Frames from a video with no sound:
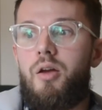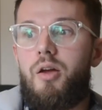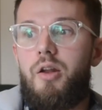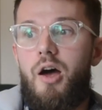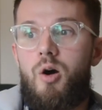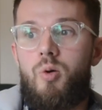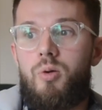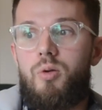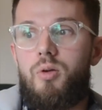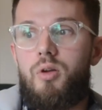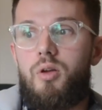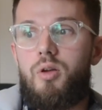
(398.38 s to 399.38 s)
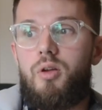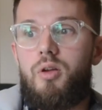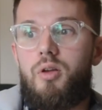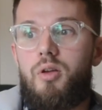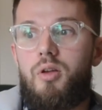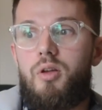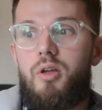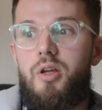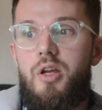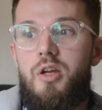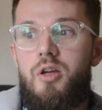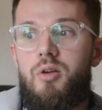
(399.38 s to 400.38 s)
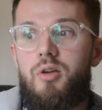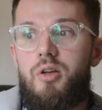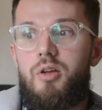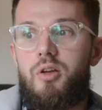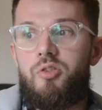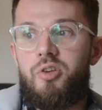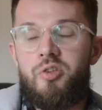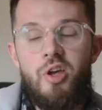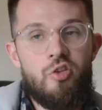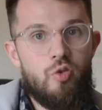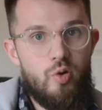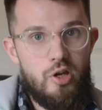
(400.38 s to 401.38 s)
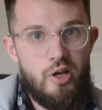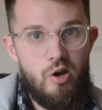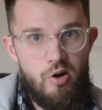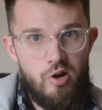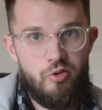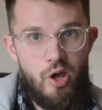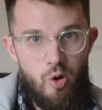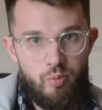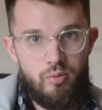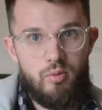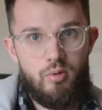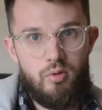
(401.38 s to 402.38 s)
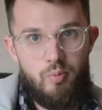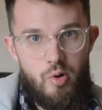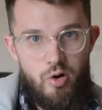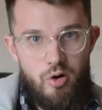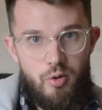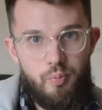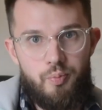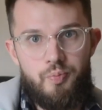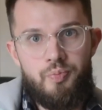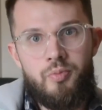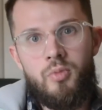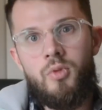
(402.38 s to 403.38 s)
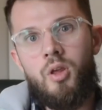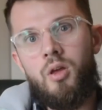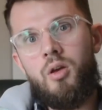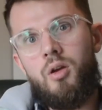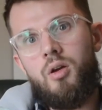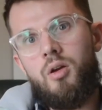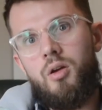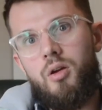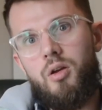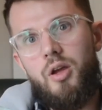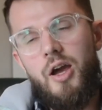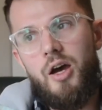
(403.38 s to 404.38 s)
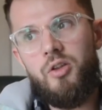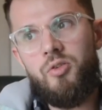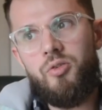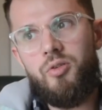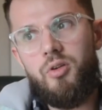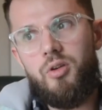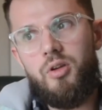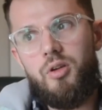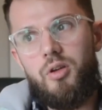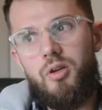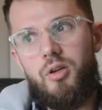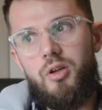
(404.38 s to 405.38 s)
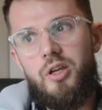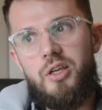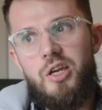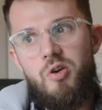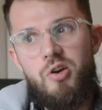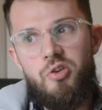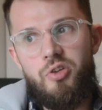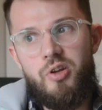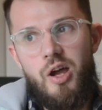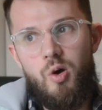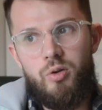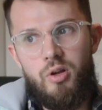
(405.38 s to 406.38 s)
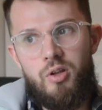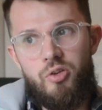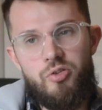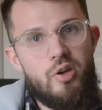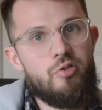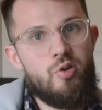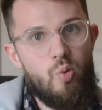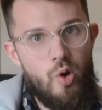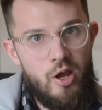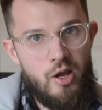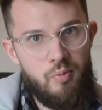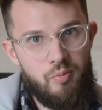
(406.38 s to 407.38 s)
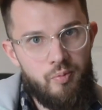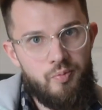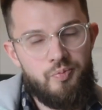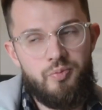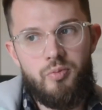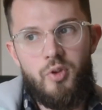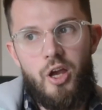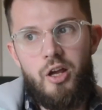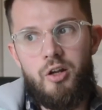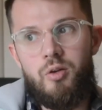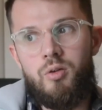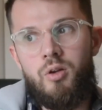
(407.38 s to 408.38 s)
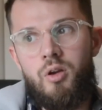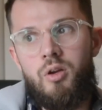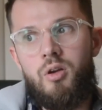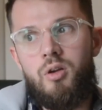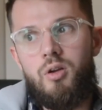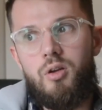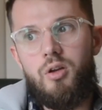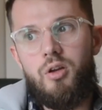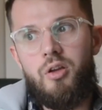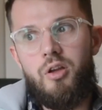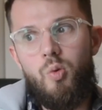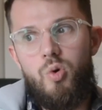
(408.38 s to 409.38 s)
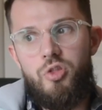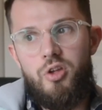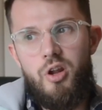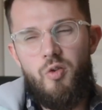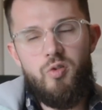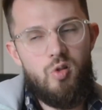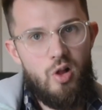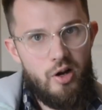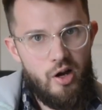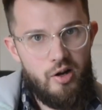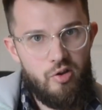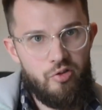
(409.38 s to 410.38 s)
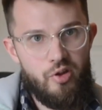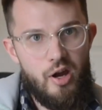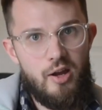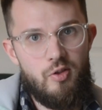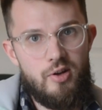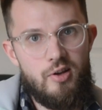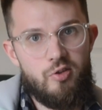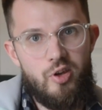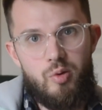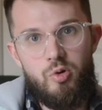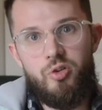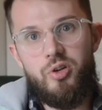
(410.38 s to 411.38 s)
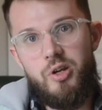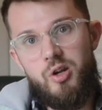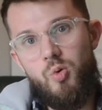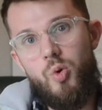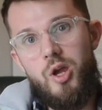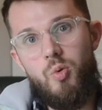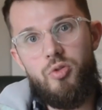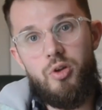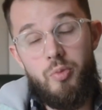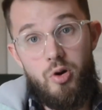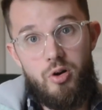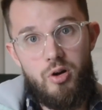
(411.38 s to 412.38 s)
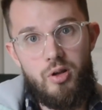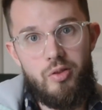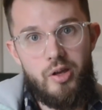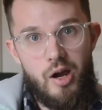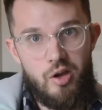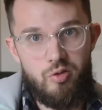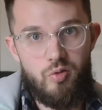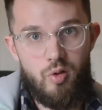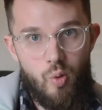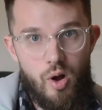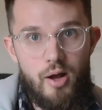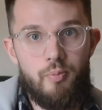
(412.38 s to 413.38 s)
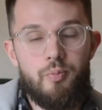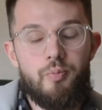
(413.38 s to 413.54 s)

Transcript: Now, he successfully carries out the murder, and he carries it out in such a way and with enough luck on his side that he's able to get away with the murder in the eyes of the law.